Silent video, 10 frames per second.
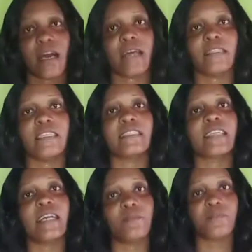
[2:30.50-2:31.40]
and it
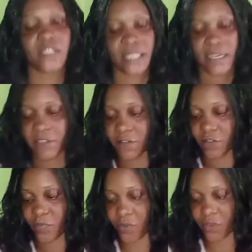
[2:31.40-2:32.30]
can preserve the
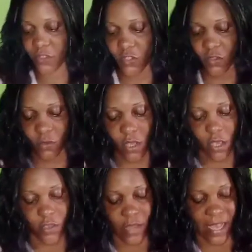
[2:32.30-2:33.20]
food product. So
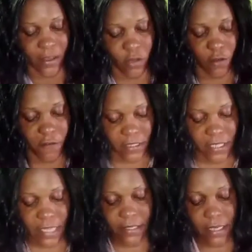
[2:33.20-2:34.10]
you can go for
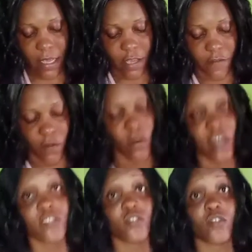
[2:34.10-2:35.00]
this. If you
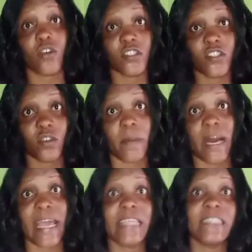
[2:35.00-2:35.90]
want to
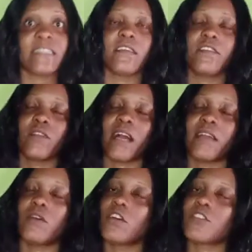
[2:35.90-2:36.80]
customize, you
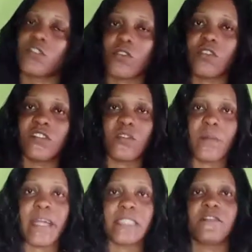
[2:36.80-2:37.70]
can also
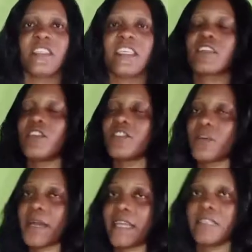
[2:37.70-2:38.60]
customize. If you need
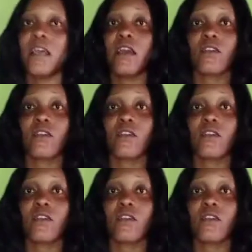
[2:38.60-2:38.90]
customize,